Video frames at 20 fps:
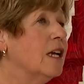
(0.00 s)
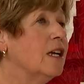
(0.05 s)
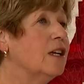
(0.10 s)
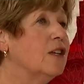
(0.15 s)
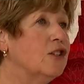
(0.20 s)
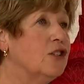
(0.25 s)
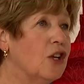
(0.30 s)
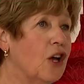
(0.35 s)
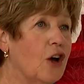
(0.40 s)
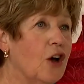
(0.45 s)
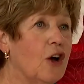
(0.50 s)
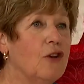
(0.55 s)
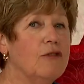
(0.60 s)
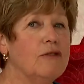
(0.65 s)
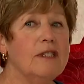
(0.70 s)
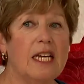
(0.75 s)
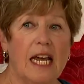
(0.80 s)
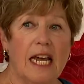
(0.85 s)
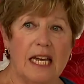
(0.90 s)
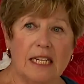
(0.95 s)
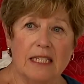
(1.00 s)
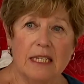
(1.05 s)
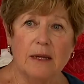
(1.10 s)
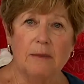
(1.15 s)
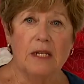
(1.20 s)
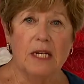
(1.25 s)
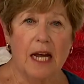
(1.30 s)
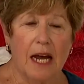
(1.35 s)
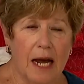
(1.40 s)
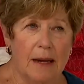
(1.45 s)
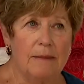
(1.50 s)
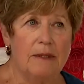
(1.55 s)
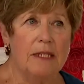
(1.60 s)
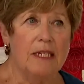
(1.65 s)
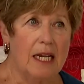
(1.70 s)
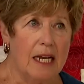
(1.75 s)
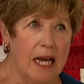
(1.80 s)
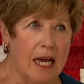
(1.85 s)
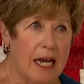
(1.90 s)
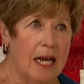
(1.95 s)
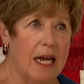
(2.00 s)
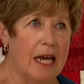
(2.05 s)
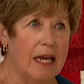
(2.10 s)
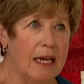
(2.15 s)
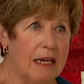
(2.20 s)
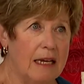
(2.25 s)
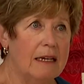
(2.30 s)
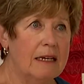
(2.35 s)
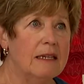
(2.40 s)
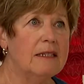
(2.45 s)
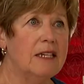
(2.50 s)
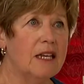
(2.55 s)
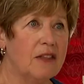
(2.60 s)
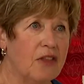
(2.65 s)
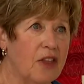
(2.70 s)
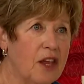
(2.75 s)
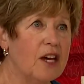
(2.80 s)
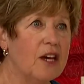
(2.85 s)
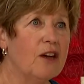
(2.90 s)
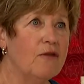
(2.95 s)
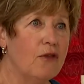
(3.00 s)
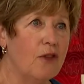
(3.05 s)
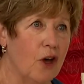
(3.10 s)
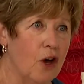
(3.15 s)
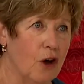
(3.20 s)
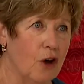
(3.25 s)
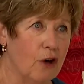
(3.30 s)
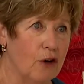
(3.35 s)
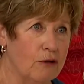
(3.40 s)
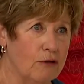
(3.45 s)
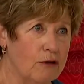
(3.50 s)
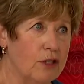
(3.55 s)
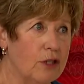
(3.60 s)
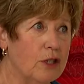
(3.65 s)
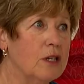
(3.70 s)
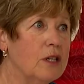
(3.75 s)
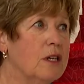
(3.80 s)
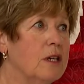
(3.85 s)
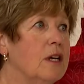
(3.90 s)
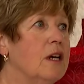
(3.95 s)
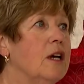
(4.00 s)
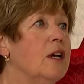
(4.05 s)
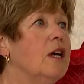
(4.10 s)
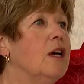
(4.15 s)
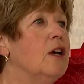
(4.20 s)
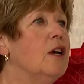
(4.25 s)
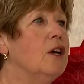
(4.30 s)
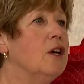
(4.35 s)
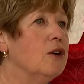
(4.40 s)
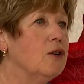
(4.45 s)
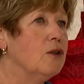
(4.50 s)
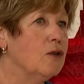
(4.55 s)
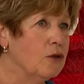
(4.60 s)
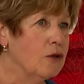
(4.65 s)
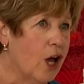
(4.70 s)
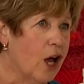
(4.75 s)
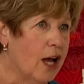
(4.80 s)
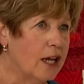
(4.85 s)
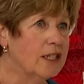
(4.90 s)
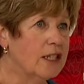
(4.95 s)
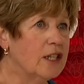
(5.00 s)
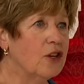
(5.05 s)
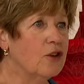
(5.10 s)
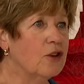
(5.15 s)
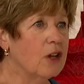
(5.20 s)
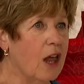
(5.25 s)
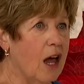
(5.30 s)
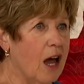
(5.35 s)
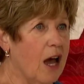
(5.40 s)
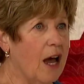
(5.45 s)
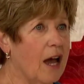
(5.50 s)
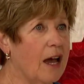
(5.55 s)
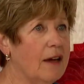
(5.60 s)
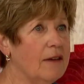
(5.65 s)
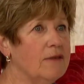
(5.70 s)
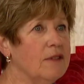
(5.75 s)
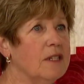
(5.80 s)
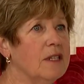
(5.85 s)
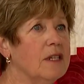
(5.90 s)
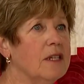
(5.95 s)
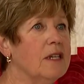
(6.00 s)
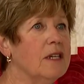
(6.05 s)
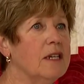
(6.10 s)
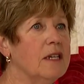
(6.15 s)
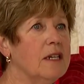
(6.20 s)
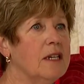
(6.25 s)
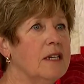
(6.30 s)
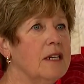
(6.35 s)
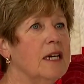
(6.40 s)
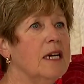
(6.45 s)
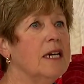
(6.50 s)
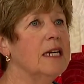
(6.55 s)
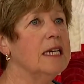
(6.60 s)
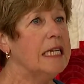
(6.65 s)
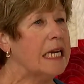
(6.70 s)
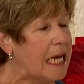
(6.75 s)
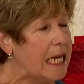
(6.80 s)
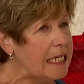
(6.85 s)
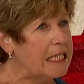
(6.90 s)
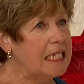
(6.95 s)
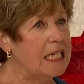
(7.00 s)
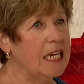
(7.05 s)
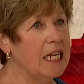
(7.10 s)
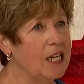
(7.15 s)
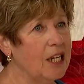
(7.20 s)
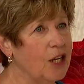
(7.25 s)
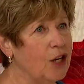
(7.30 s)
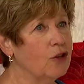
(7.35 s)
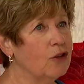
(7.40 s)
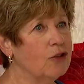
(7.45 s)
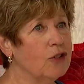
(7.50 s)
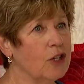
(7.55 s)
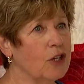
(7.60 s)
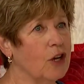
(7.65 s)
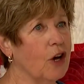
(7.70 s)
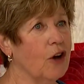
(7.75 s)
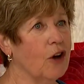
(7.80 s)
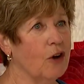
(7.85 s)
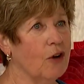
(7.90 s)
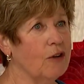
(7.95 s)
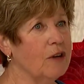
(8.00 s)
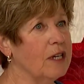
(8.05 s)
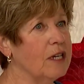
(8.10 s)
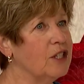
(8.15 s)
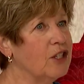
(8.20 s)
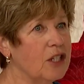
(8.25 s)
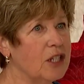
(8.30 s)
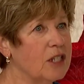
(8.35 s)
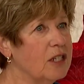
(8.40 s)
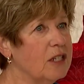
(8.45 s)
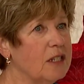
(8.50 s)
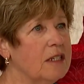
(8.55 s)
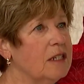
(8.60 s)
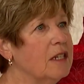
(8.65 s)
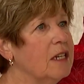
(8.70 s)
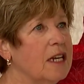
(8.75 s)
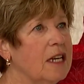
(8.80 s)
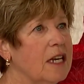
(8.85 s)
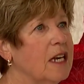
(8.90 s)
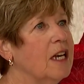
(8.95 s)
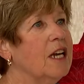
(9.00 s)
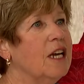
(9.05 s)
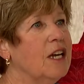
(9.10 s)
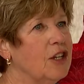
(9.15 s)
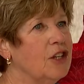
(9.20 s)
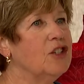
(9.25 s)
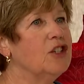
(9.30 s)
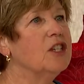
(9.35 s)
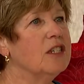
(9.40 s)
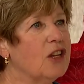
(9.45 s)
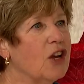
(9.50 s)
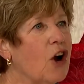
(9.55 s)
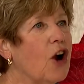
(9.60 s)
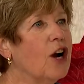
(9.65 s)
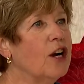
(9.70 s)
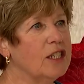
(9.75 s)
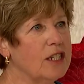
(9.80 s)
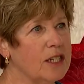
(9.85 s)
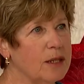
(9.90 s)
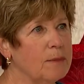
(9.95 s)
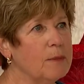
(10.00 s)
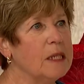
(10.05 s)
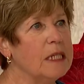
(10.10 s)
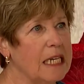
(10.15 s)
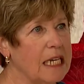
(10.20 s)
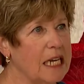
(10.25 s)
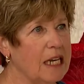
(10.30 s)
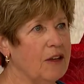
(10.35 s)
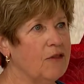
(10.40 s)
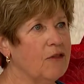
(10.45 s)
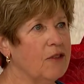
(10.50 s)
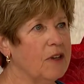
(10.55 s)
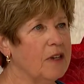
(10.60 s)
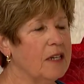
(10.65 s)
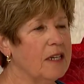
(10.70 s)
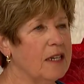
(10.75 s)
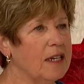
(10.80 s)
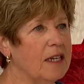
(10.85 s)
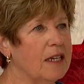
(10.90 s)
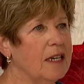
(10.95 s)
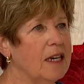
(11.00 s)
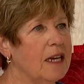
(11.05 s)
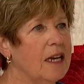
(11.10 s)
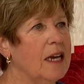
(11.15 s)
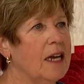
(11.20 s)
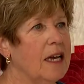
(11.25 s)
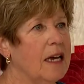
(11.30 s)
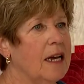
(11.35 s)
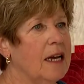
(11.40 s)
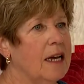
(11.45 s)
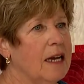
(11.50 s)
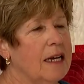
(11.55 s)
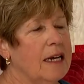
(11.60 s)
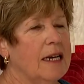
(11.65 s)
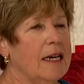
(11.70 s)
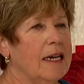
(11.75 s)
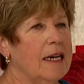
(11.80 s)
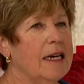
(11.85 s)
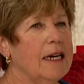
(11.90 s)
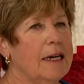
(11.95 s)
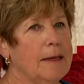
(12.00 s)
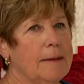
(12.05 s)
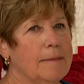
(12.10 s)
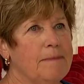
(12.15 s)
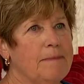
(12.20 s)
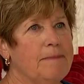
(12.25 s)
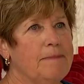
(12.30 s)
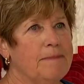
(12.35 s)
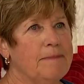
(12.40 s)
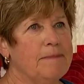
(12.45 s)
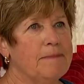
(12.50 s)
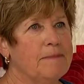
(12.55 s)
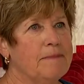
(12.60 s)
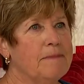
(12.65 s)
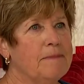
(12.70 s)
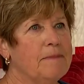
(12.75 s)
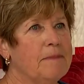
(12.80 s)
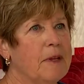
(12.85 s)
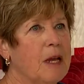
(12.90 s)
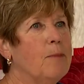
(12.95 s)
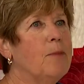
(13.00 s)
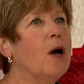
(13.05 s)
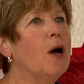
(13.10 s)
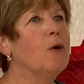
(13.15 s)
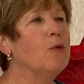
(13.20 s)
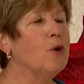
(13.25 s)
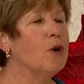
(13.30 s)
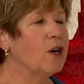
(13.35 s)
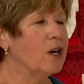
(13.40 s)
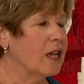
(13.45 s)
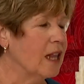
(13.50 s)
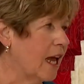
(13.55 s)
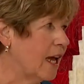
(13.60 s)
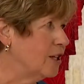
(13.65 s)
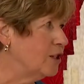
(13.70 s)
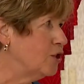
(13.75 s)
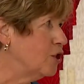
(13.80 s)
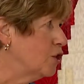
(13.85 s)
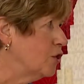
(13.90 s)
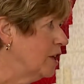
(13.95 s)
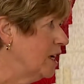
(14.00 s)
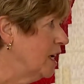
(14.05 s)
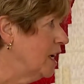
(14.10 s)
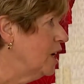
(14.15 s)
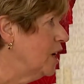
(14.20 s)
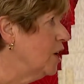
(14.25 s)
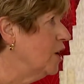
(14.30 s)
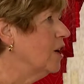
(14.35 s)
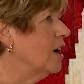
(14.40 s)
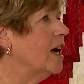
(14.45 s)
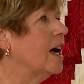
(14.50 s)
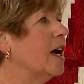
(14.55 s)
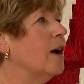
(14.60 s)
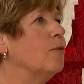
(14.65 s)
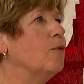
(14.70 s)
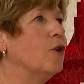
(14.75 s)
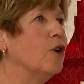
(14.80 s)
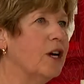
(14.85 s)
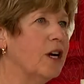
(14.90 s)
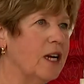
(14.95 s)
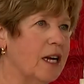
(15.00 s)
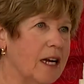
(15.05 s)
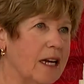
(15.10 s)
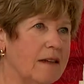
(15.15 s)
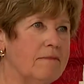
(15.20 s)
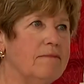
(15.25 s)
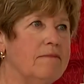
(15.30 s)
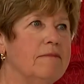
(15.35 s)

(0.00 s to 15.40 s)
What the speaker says: So take some time today to think of those who lost their lives 19 years ago. It's just hard to believe. But we're glad you're here, and we're gonna